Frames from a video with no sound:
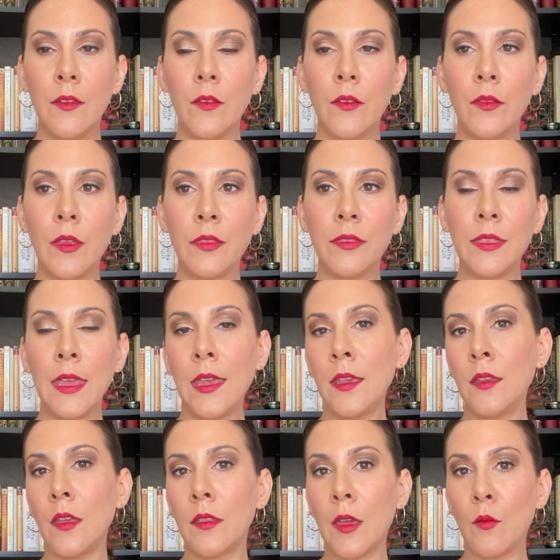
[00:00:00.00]
The
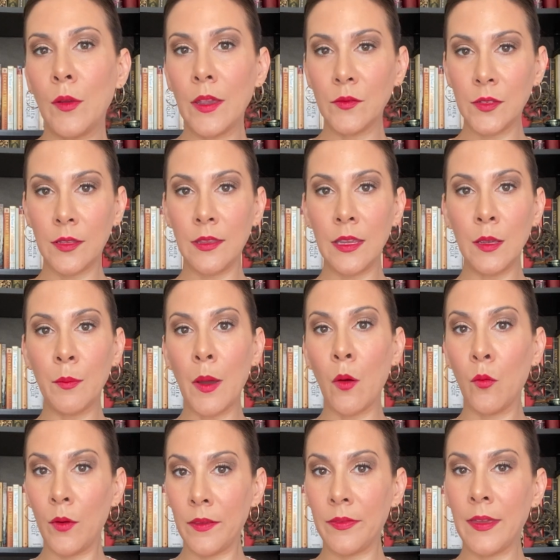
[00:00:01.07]
thing that we have to think about
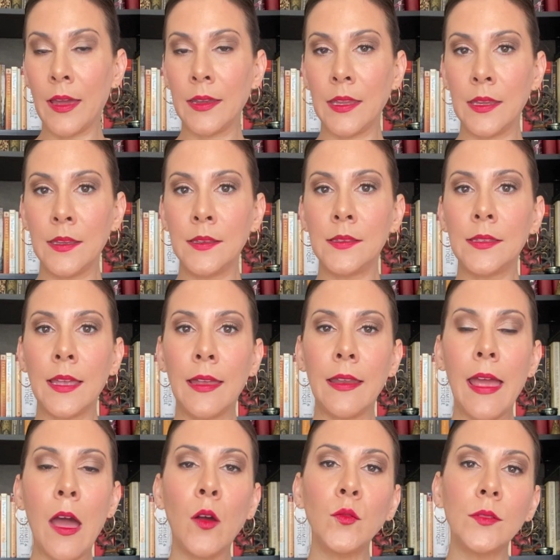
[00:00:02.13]
with that is that
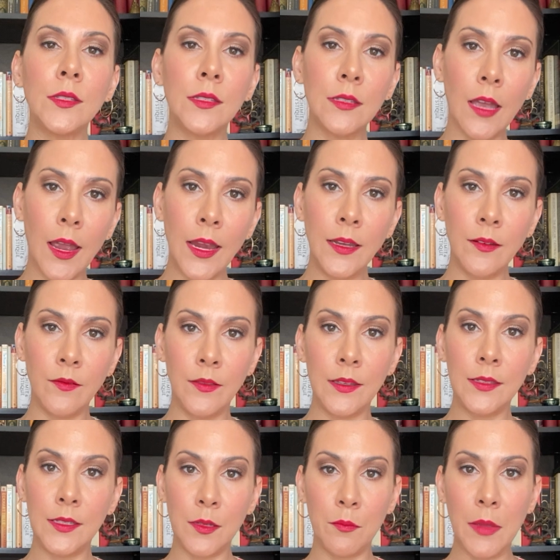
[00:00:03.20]
outside of
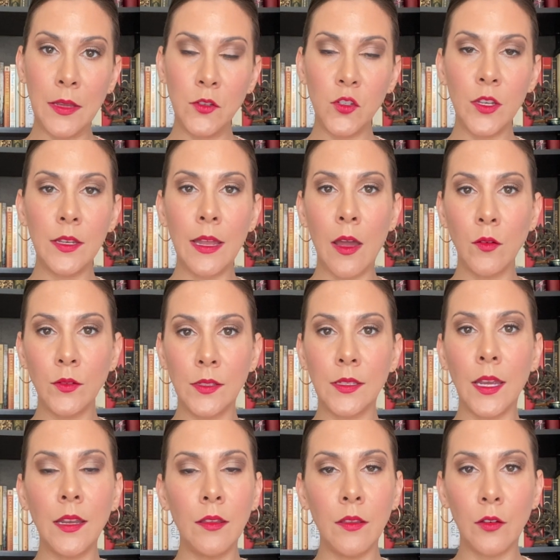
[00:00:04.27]
this dimension,
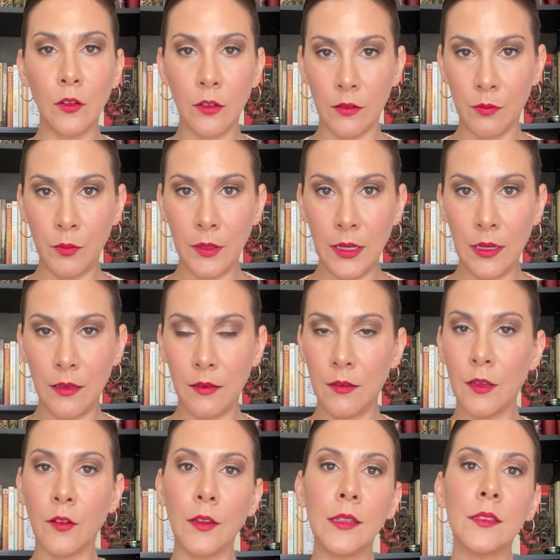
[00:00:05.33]
outside of the earth plane,
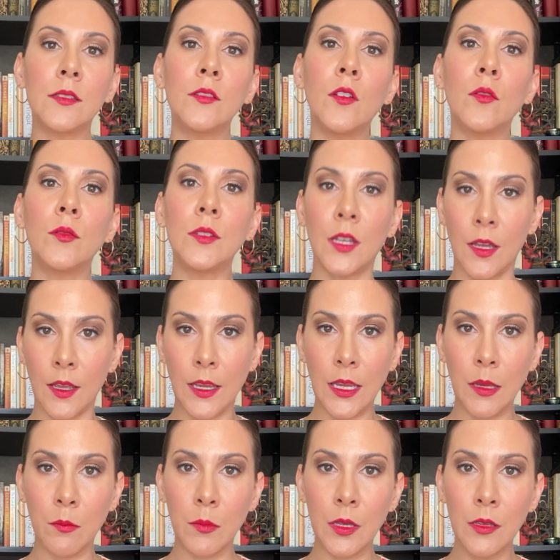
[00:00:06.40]
there is no
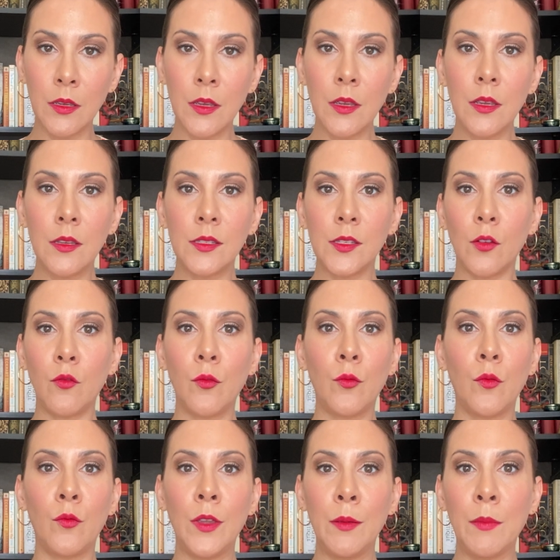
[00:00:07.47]
time. So
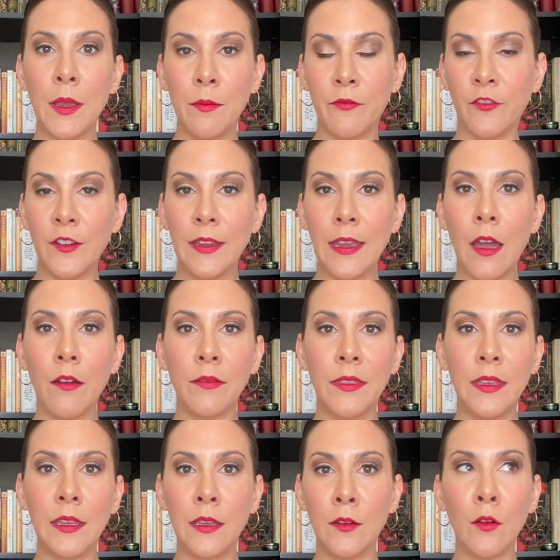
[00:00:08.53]
we might freak out
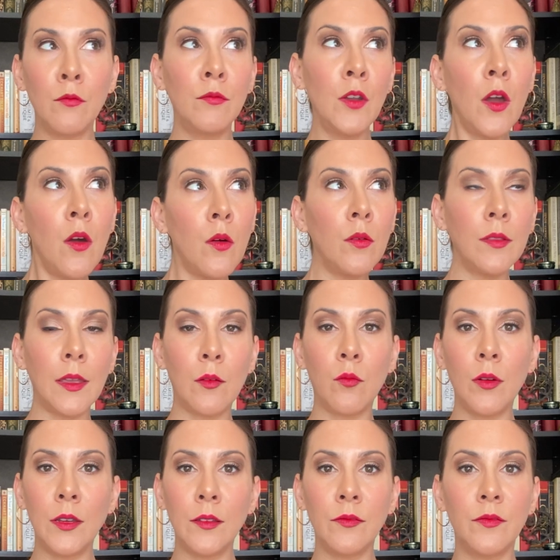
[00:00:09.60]
thinking, oh no, like
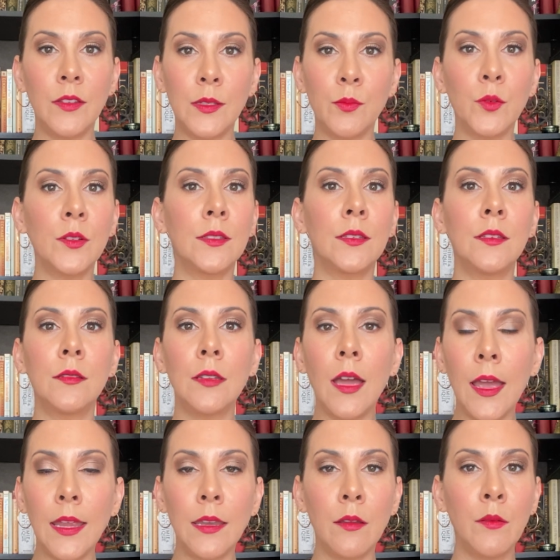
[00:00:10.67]
what if this person
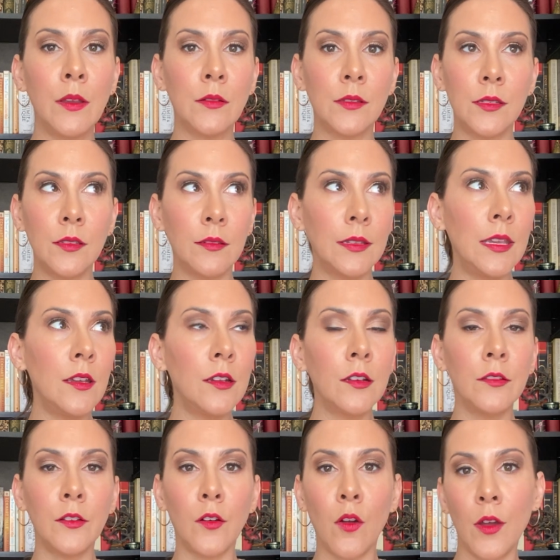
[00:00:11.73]
died and they're still here,
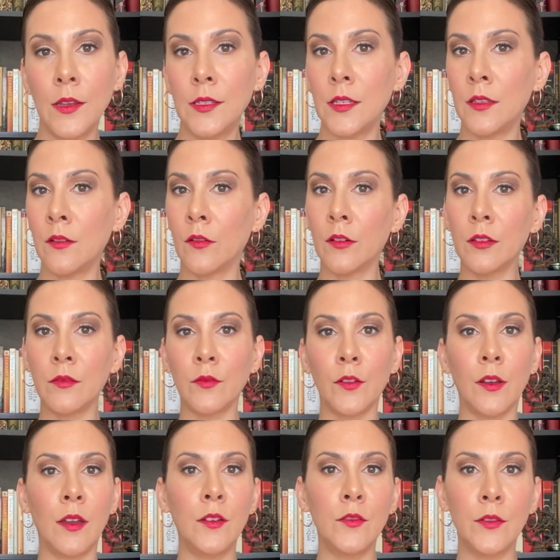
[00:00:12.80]
they're haunting the earth for
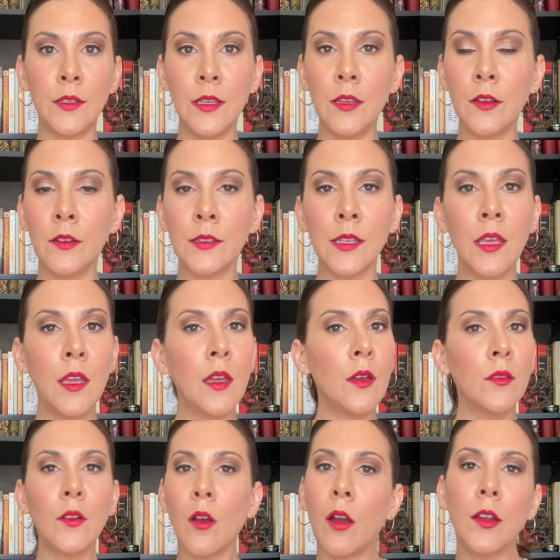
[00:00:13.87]
100 years.
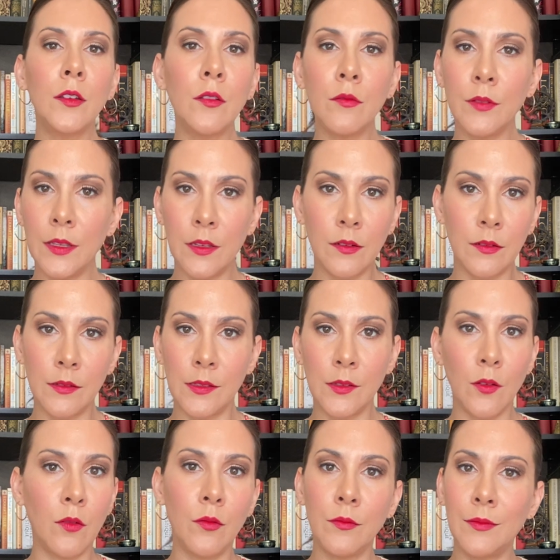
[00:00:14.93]
There are no years,
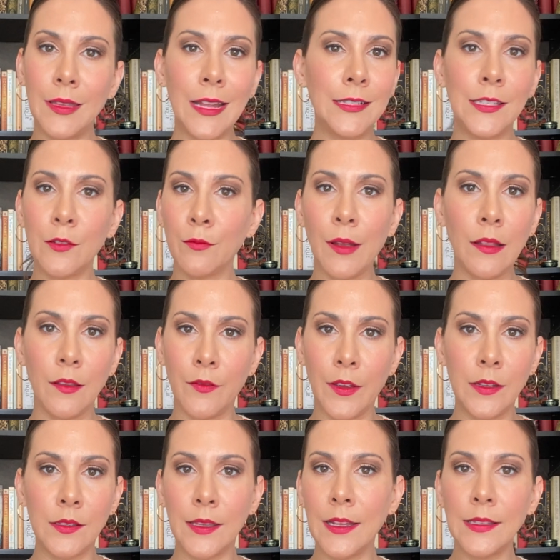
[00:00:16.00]
so that's
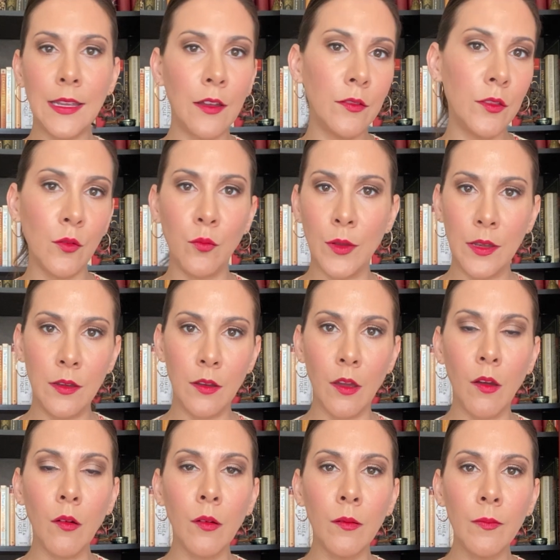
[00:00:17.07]
irrelevant. That's out the
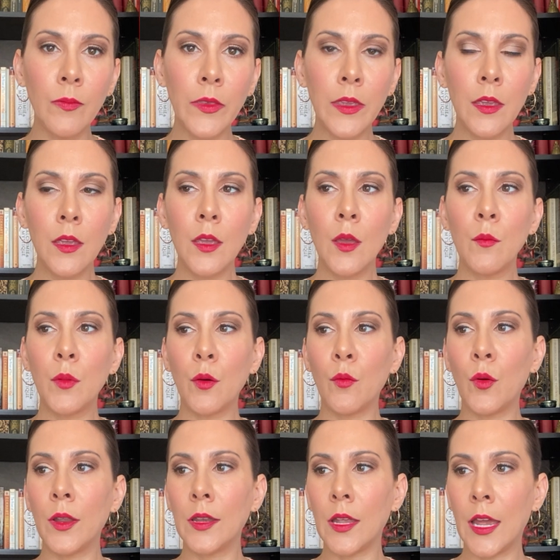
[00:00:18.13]
window. But
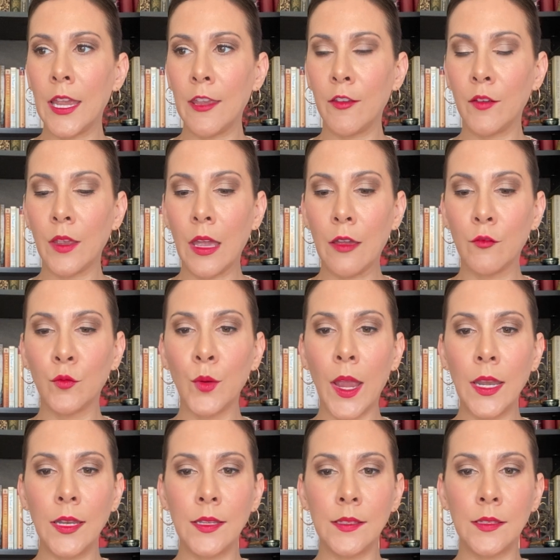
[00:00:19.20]
what I have
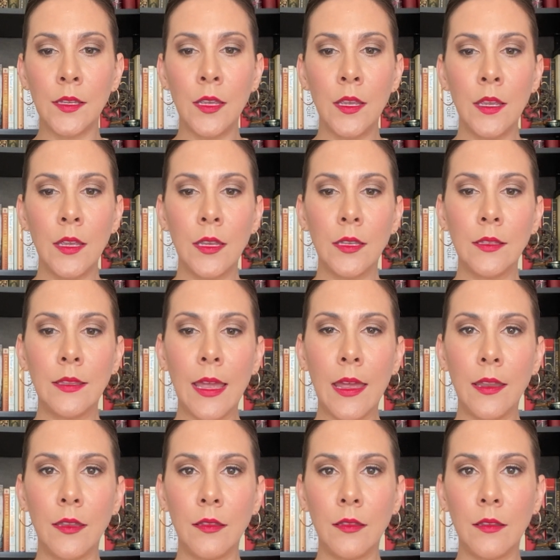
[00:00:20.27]
read is
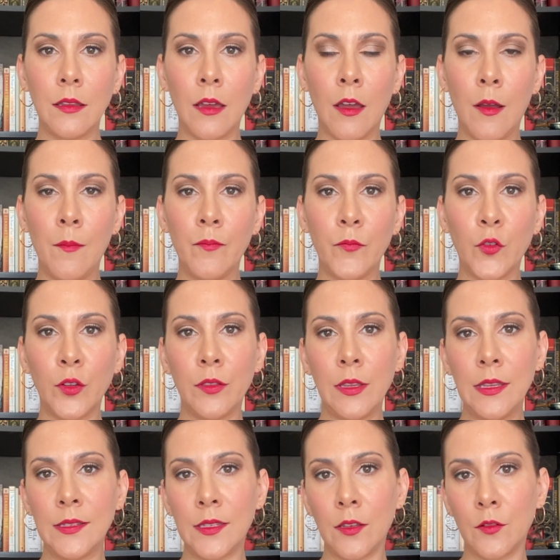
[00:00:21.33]
that for
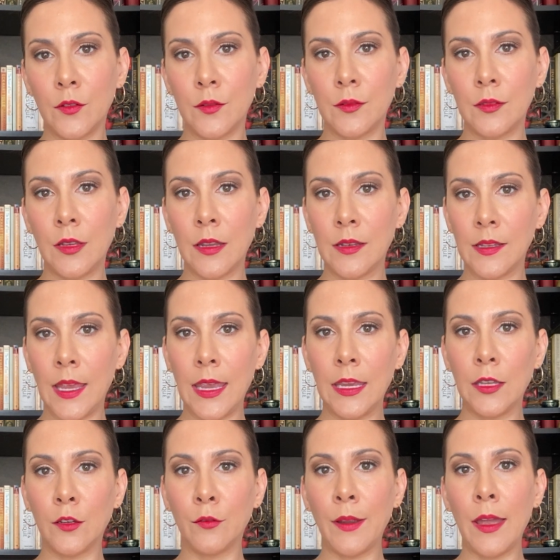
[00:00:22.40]
these that are kind of
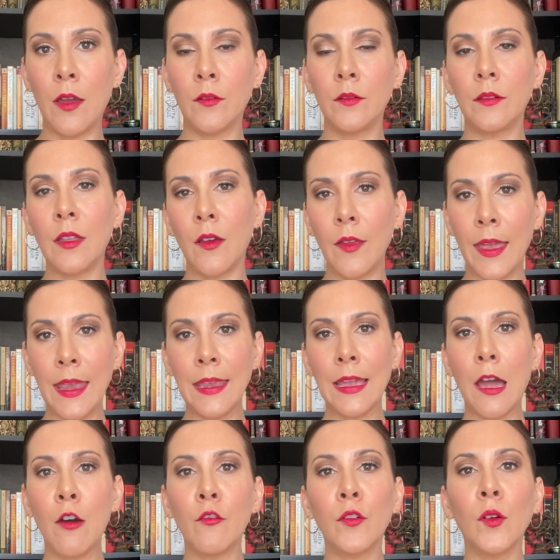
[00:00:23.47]
hanging around, they'll hang
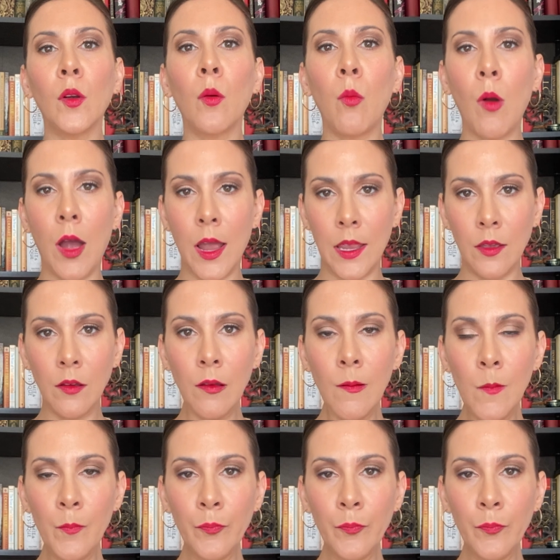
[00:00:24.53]
out for a while